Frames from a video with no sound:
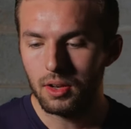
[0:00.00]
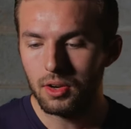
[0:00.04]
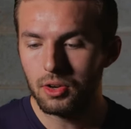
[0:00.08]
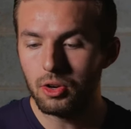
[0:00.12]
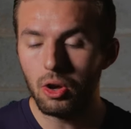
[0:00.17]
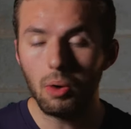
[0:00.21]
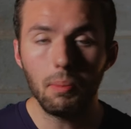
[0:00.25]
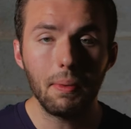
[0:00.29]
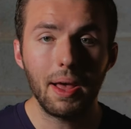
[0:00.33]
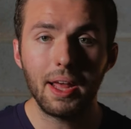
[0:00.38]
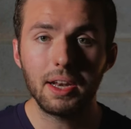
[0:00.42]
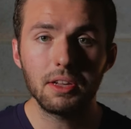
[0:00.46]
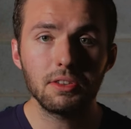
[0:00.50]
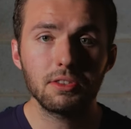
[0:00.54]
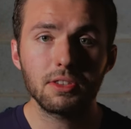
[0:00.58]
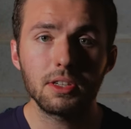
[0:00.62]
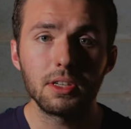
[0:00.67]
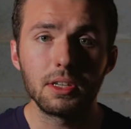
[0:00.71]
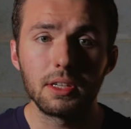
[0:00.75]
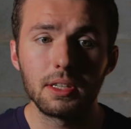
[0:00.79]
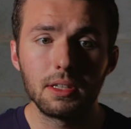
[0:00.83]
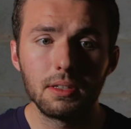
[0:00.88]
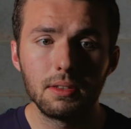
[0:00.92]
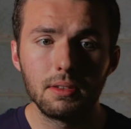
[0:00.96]
no man is
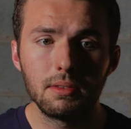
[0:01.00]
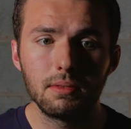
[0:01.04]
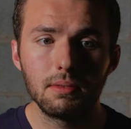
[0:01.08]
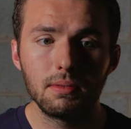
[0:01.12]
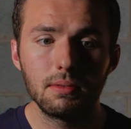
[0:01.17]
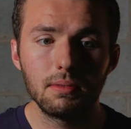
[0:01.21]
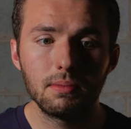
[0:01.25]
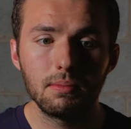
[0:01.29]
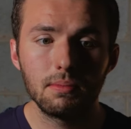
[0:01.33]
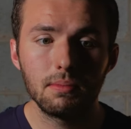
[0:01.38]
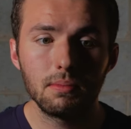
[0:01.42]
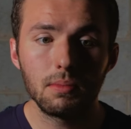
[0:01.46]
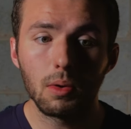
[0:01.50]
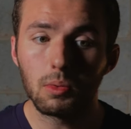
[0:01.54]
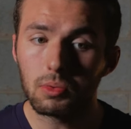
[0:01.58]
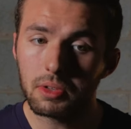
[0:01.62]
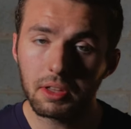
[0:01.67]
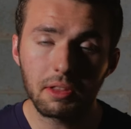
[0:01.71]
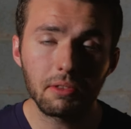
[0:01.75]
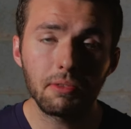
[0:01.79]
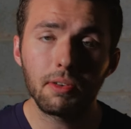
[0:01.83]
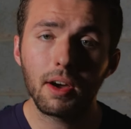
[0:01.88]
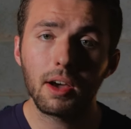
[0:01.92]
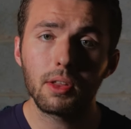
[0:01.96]
good,
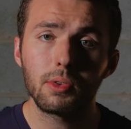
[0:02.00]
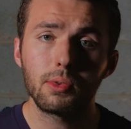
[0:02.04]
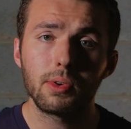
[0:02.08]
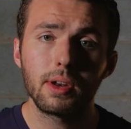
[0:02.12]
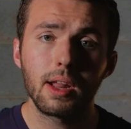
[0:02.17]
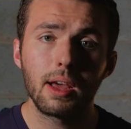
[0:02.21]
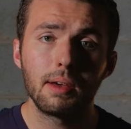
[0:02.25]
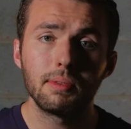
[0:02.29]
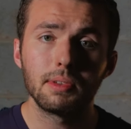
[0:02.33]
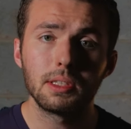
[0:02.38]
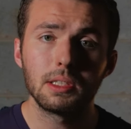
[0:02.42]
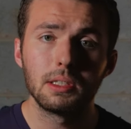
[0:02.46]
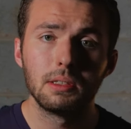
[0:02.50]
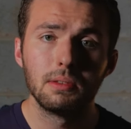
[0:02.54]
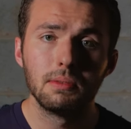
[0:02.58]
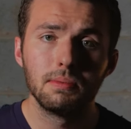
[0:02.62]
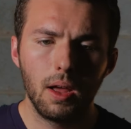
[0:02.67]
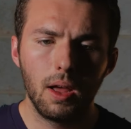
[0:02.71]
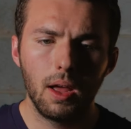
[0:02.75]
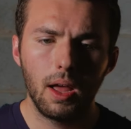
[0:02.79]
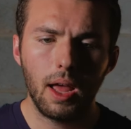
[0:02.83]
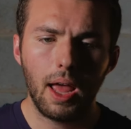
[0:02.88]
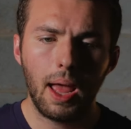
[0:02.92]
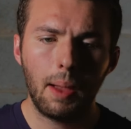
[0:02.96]
only the Father in heaven.
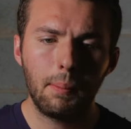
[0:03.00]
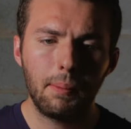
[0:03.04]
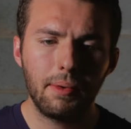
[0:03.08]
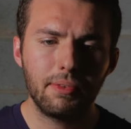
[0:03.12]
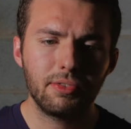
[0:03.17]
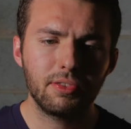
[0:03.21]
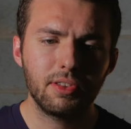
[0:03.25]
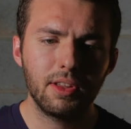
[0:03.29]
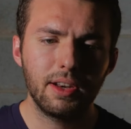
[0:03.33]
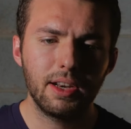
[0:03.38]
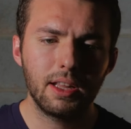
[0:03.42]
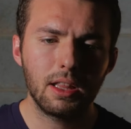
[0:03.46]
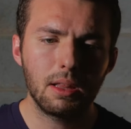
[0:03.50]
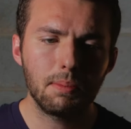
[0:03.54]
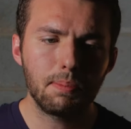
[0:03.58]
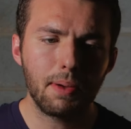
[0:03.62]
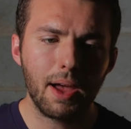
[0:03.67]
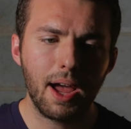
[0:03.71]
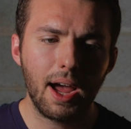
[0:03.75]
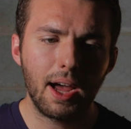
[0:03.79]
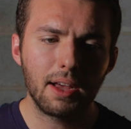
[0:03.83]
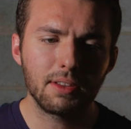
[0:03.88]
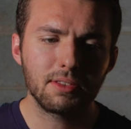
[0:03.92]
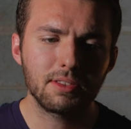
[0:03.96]
And we've seen in the
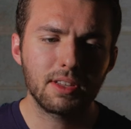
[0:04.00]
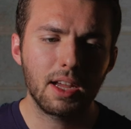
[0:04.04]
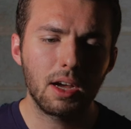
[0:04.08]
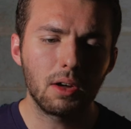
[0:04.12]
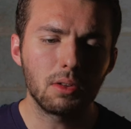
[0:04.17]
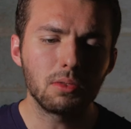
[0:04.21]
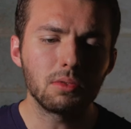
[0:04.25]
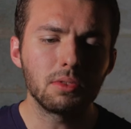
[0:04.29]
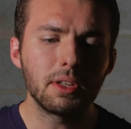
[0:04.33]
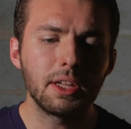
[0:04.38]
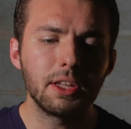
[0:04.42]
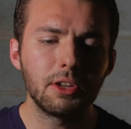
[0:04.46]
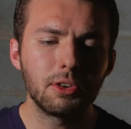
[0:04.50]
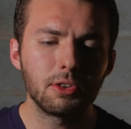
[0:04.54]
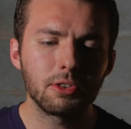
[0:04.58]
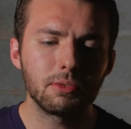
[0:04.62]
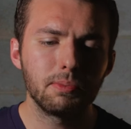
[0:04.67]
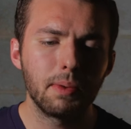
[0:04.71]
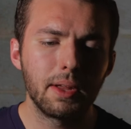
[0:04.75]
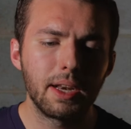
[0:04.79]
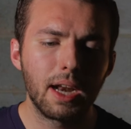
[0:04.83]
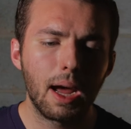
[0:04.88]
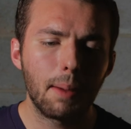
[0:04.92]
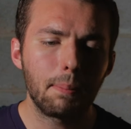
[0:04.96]
past how
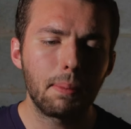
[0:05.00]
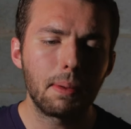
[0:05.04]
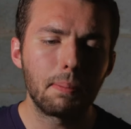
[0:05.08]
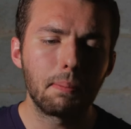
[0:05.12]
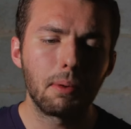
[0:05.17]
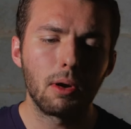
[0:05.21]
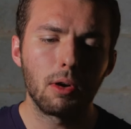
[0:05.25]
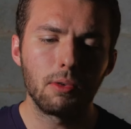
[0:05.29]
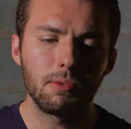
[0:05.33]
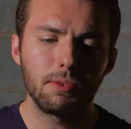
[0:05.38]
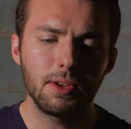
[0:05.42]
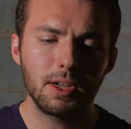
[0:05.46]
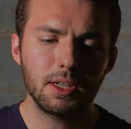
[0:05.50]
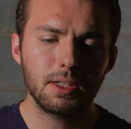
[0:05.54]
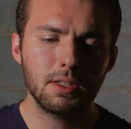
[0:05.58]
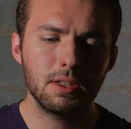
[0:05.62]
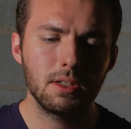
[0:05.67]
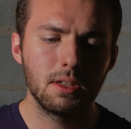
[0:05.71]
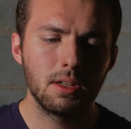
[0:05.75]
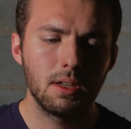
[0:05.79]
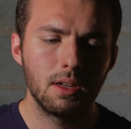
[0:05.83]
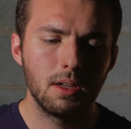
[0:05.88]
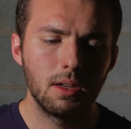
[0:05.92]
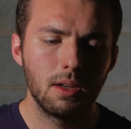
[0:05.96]
leaders may not be
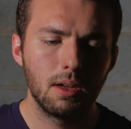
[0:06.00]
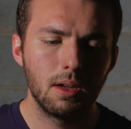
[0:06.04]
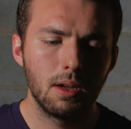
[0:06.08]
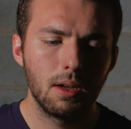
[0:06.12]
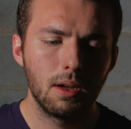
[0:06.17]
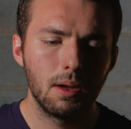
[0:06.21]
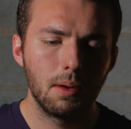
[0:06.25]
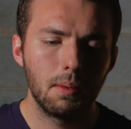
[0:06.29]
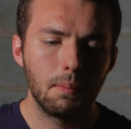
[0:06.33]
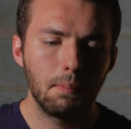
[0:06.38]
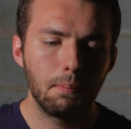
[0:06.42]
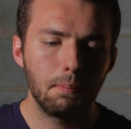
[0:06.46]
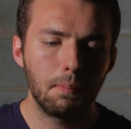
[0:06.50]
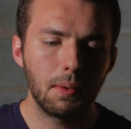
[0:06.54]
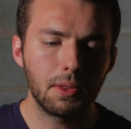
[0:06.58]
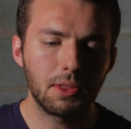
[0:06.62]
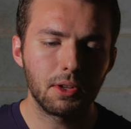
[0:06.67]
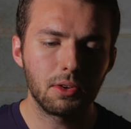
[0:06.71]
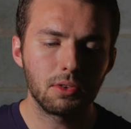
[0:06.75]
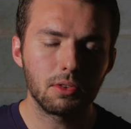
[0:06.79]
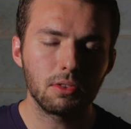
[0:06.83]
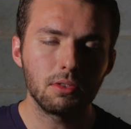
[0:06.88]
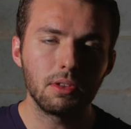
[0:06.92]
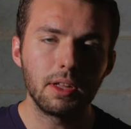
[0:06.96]
perfect,
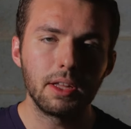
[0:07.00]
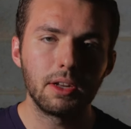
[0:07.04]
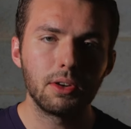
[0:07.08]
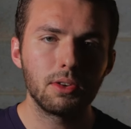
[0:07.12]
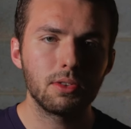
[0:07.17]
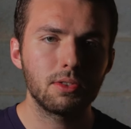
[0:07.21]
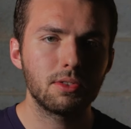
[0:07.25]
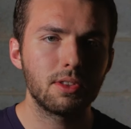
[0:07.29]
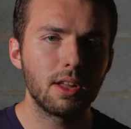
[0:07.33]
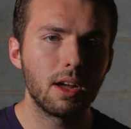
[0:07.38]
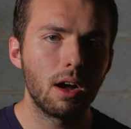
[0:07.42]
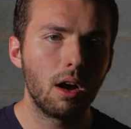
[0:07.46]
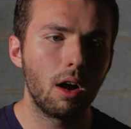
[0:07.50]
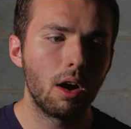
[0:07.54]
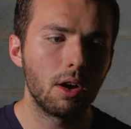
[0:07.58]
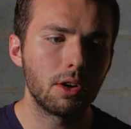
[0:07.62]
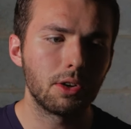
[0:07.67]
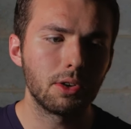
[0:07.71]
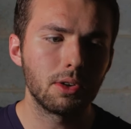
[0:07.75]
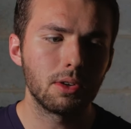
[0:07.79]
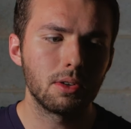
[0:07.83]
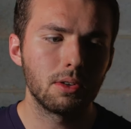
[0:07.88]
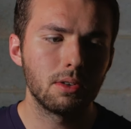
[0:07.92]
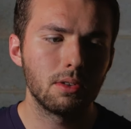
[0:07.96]
but there's leaders that
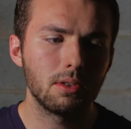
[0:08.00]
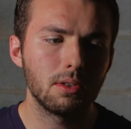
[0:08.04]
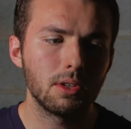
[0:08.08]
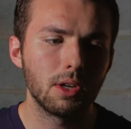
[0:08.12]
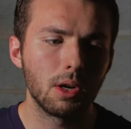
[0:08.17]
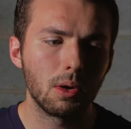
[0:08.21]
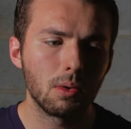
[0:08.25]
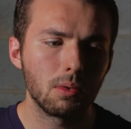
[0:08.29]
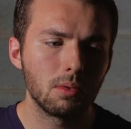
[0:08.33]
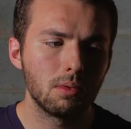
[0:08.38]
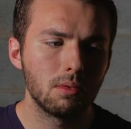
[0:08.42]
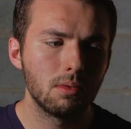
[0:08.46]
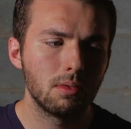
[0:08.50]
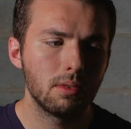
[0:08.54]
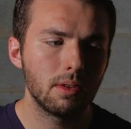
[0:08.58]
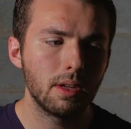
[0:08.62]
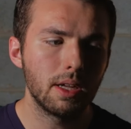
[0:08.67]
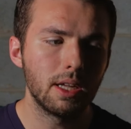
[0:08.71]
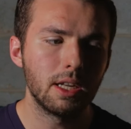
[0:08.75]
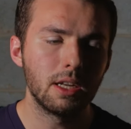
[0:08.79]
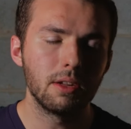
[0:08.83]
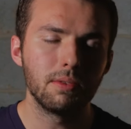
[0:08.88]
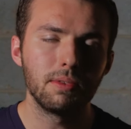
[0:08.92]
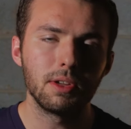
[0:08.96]
honor, you know,
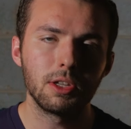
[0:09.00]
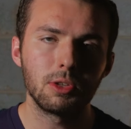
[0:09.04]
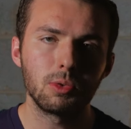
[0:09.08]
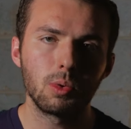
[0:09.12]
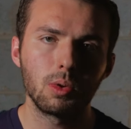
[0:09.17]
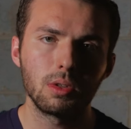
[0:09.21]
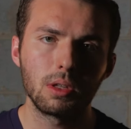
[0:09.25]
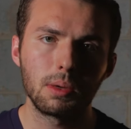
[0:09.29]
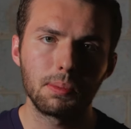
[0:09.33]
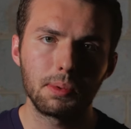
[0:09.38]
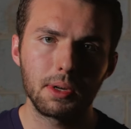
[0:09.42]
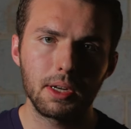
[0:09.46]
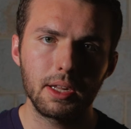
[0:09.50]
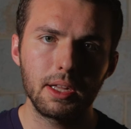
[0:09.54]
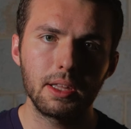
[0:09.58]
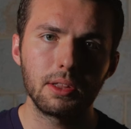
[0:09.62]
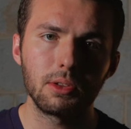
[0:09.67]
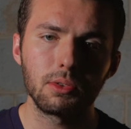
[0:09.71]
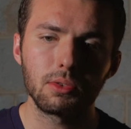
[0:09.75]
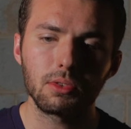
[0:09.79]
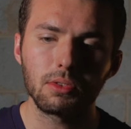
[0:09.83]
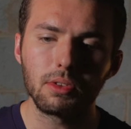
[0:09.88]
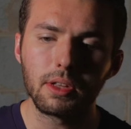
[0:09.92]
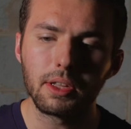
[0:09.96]
individual liberty,
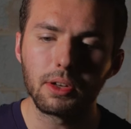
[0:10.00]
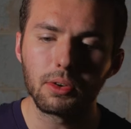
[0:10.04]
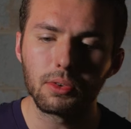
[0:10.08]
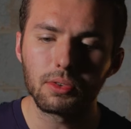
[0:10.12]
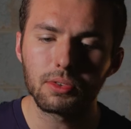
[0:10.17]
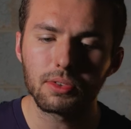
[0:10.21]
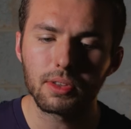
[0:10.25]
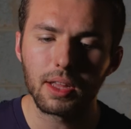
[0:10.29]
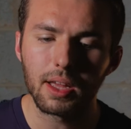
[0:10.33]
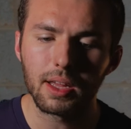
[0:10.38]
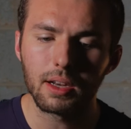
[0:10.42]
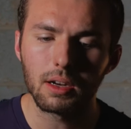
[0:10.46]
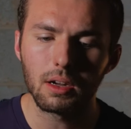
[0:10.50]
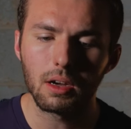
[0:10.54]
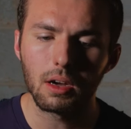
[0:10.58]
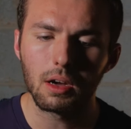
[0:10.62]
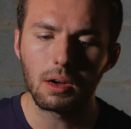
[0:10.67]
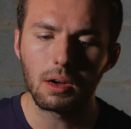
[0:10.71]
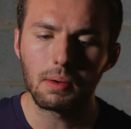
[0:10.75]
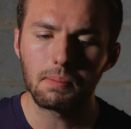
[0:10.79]
and there's leaders that